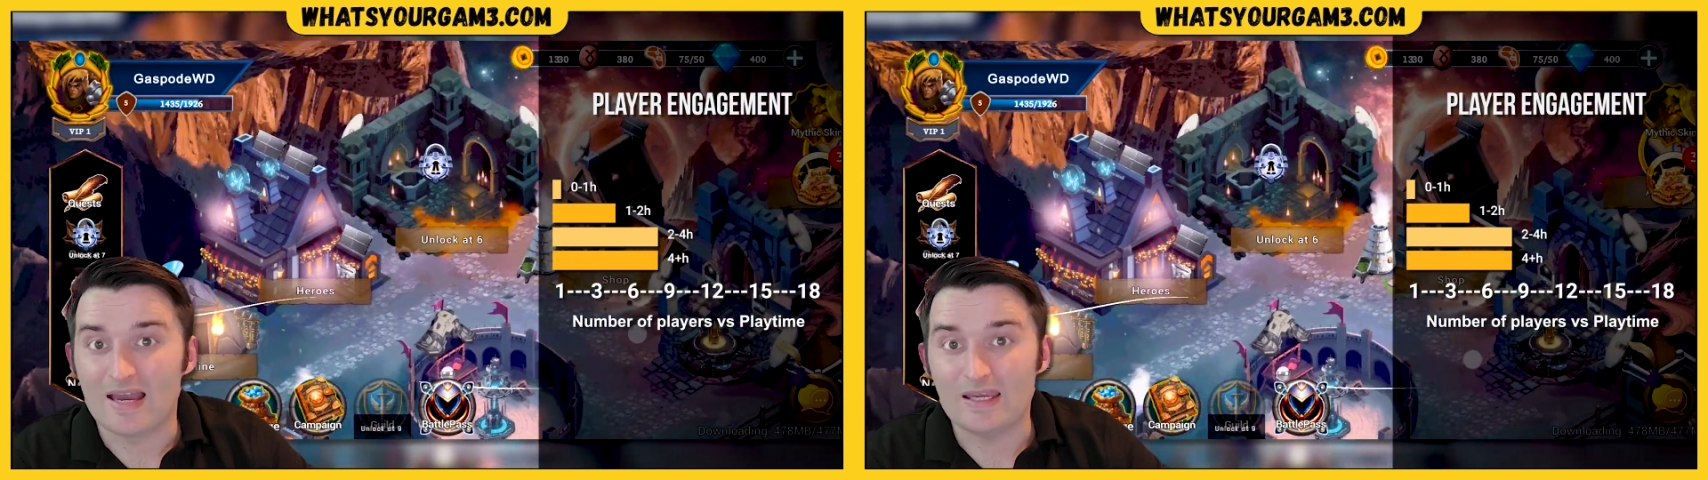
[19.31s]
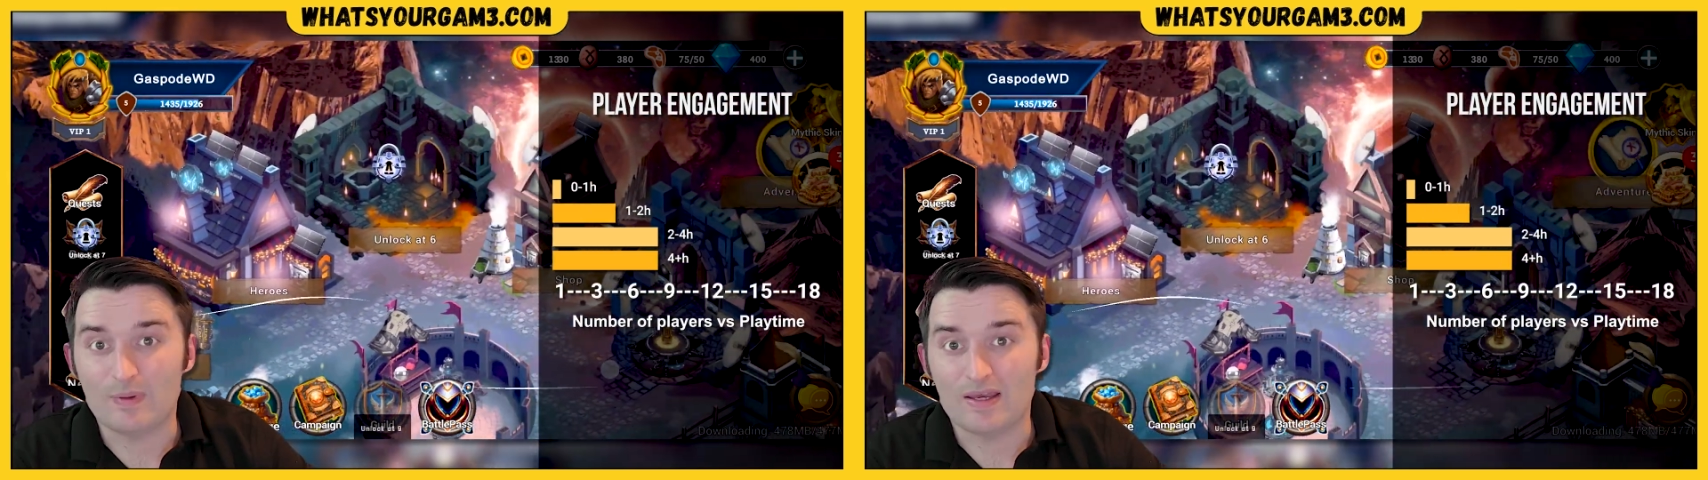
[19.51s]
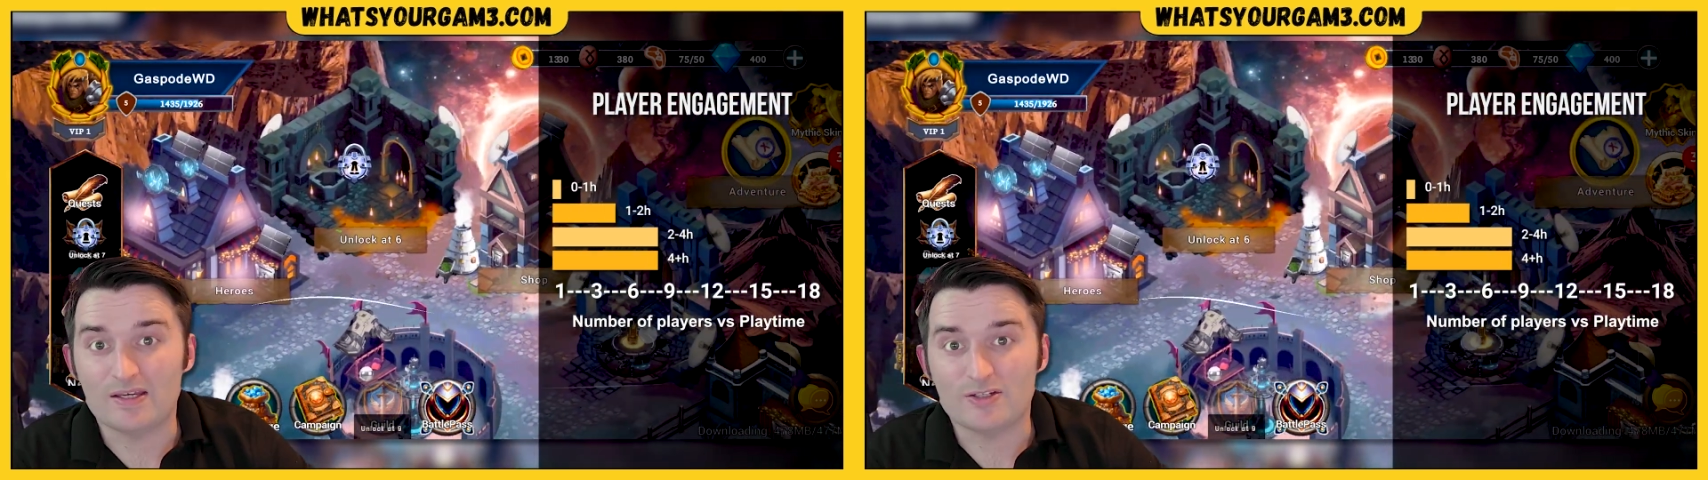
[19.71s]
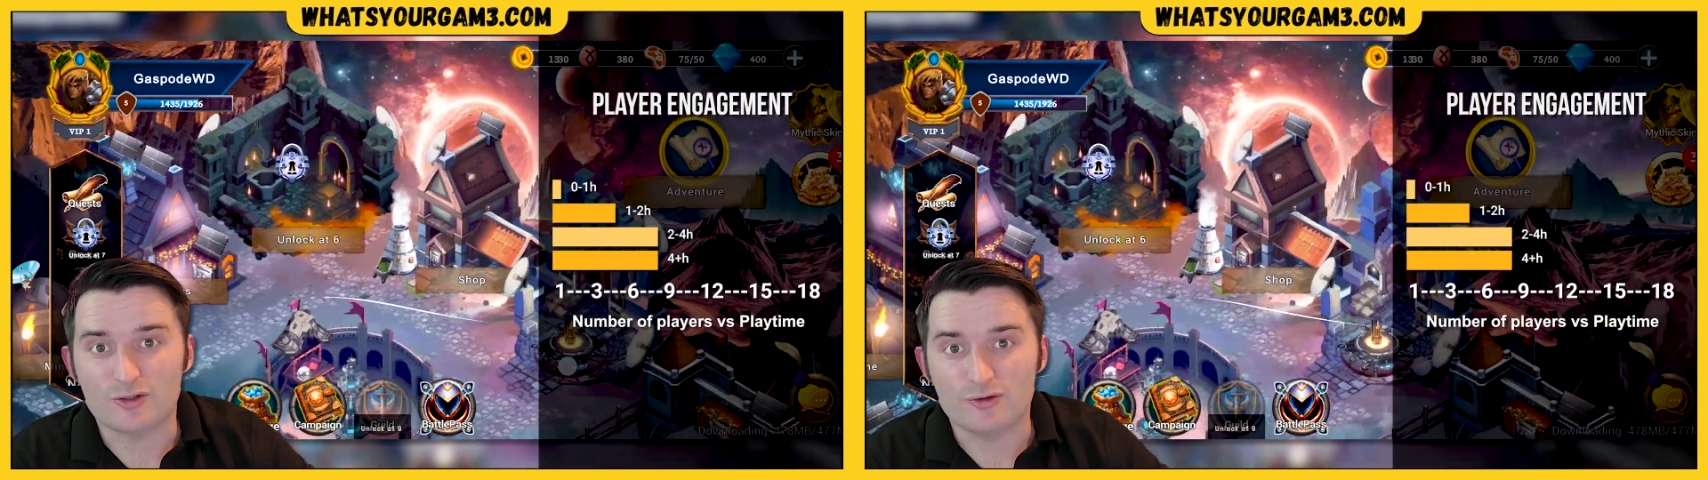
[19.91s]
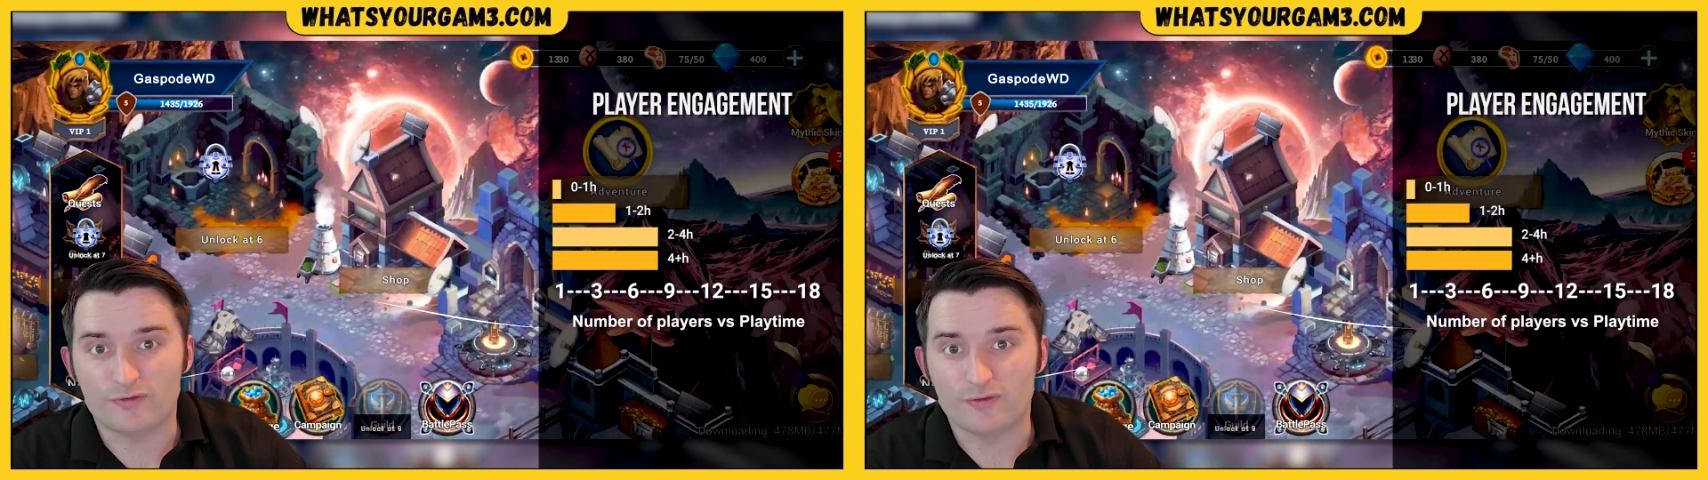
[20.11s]
8 players
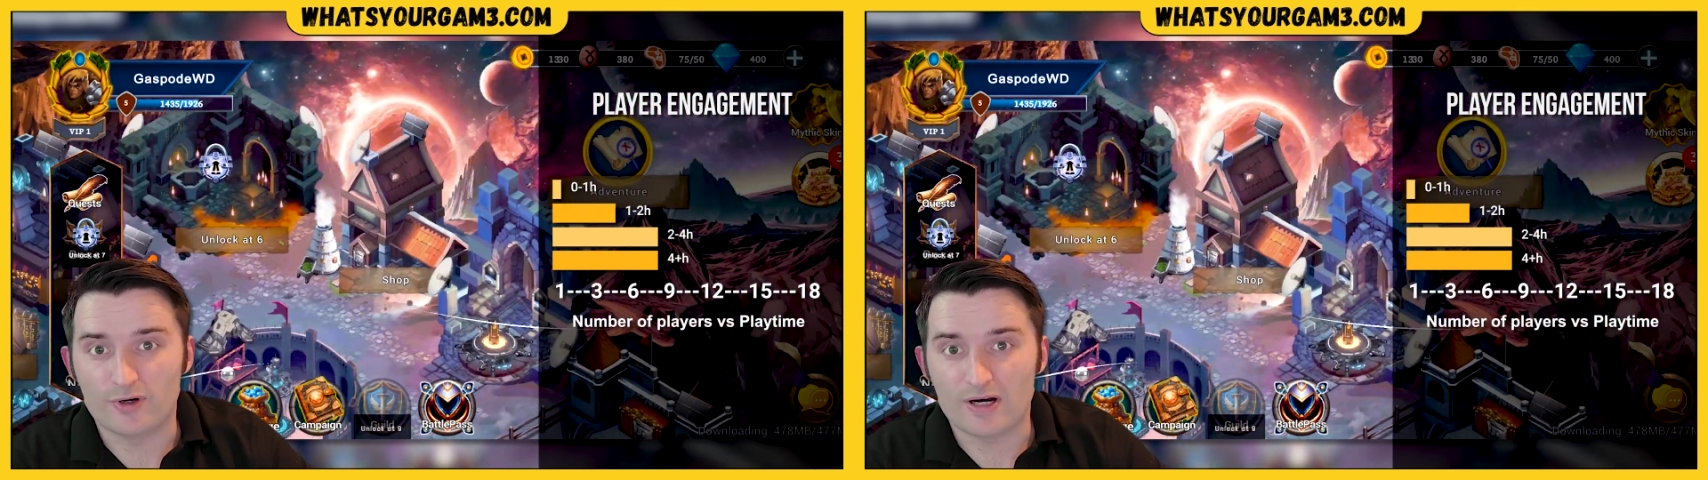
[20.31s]
2 to 4